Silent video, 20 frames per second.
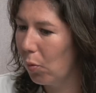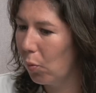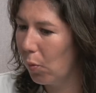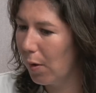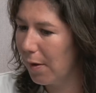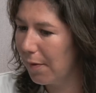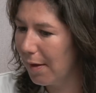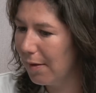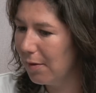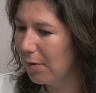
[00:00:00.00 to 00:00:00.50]

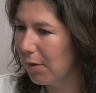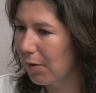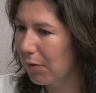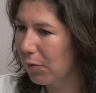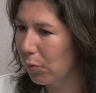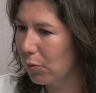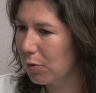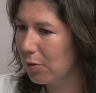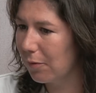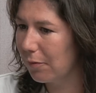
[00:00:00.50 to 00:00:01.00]
within the
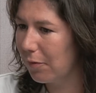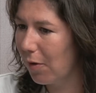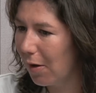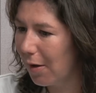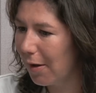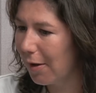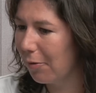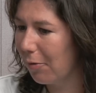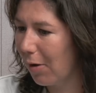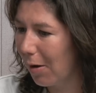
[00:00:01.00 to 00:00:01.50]
sort of
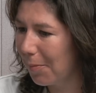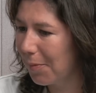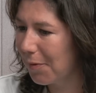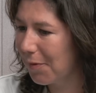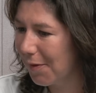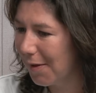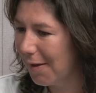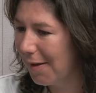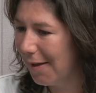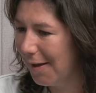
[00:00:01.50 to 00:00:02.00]

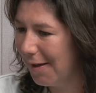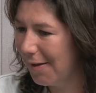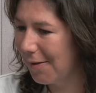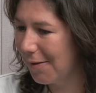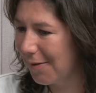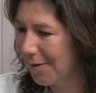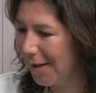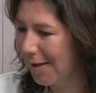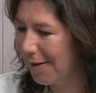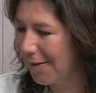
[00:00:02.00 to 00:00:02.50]
higher-ups
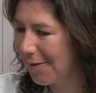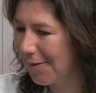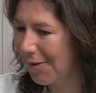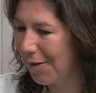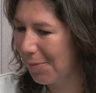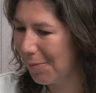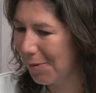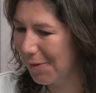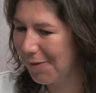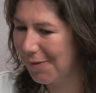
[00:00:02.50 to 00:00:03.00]
in Keir
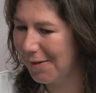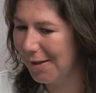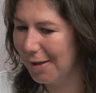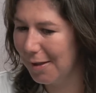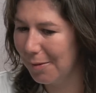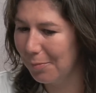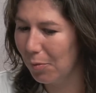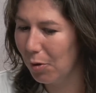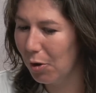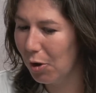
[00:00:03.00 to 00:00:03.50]
Starmer's
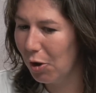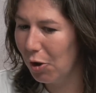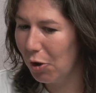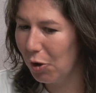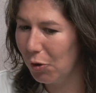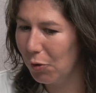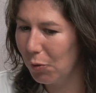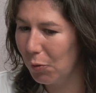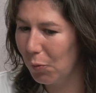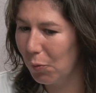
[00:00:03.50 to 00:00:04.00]
team
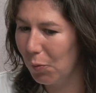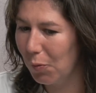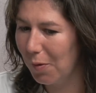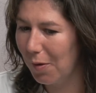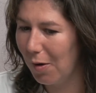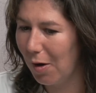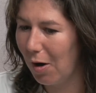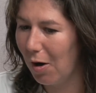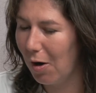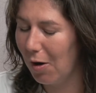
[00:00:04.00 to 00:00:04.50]
who
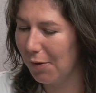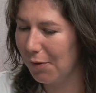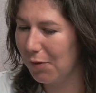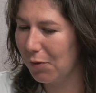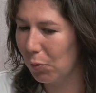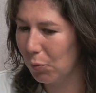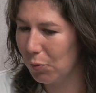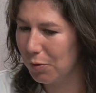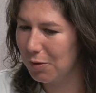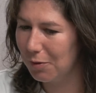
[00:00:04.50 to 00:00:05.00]
are
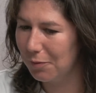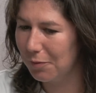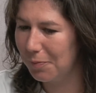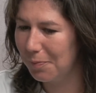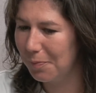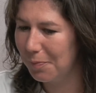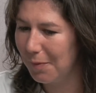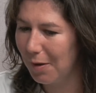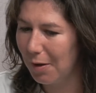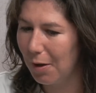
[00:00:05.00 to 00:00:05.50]
sort of
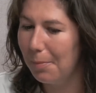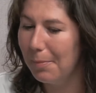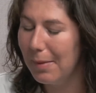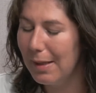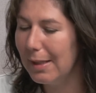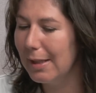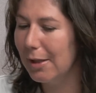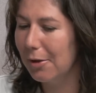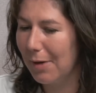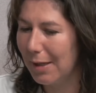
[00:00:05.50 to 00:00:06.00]

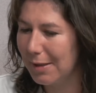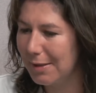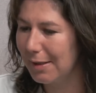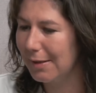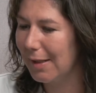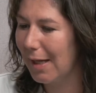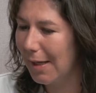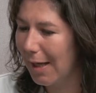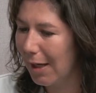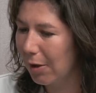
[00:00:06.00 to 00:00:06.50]
ameliorating
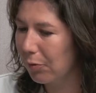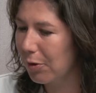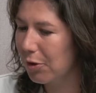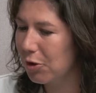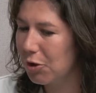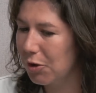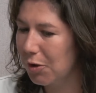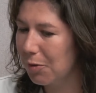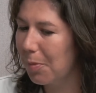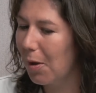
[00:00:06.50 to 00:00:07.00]
their language
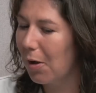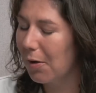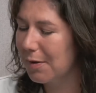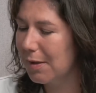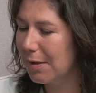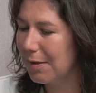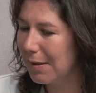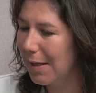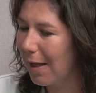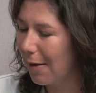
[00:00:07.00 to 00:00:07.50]
to the
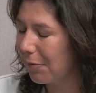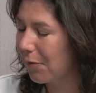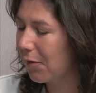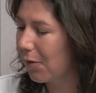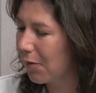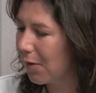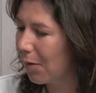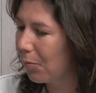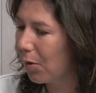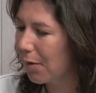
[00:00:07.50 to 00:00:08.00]
party's left. So
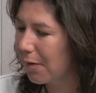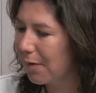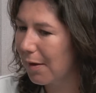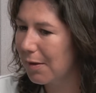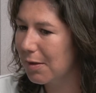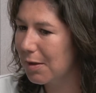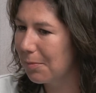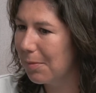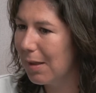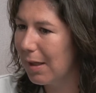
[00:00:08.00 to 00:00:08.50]
someone
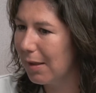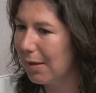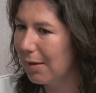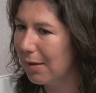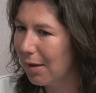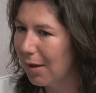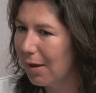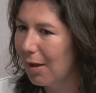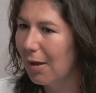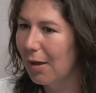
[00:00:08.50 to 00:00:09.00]
said to me
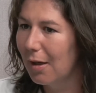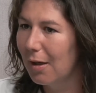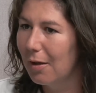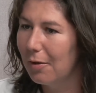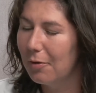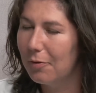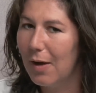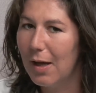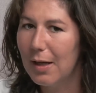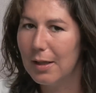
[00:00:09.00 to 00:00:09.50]

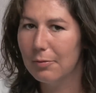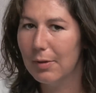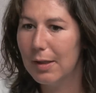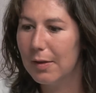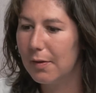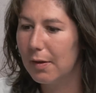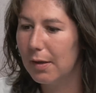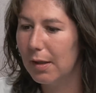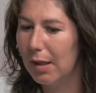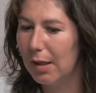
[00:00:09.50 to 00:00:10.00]
fairly
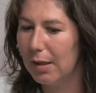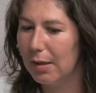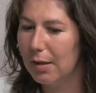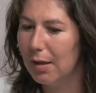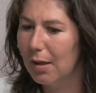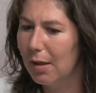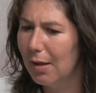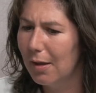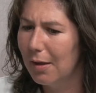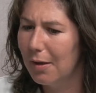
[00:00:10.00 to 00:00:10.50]
recently
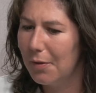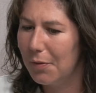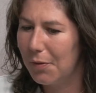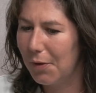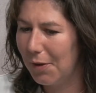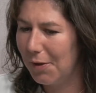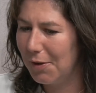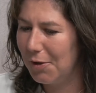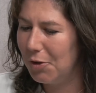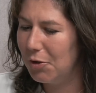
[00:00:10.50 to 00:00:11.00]

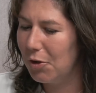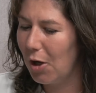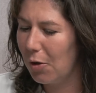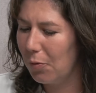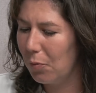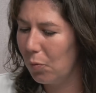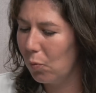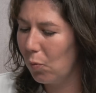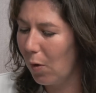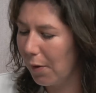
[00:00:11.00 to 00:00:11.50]
that,
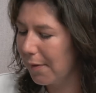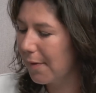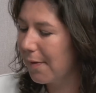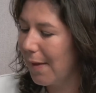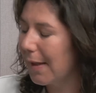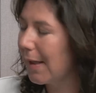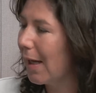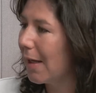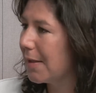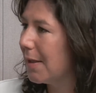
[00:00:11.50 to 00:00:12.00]
once
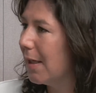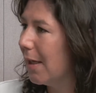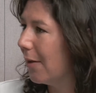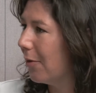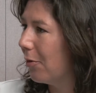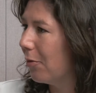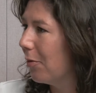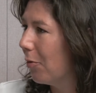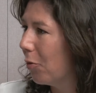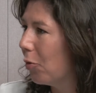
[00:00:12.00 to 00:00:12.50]
they get
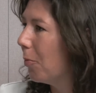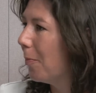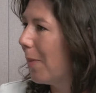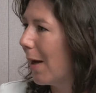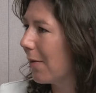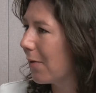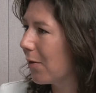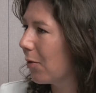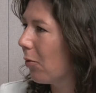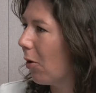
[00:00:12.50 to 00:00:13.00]
in, all
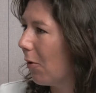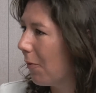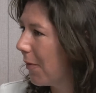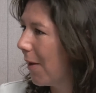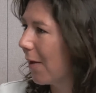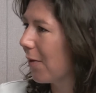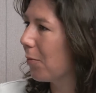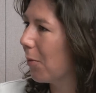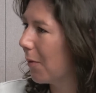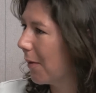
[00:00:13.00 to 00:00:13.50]
bets are off.
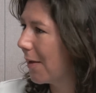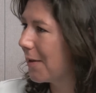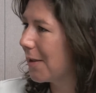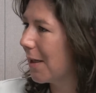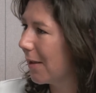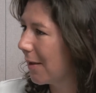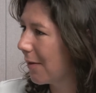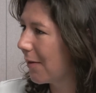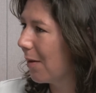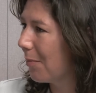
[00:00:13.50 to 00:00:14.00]
That's what they're
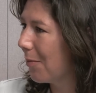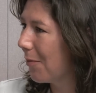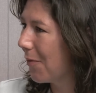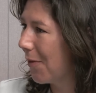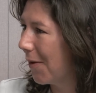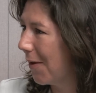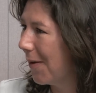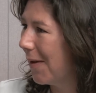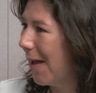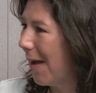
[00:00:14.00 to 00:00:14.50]
telling some of the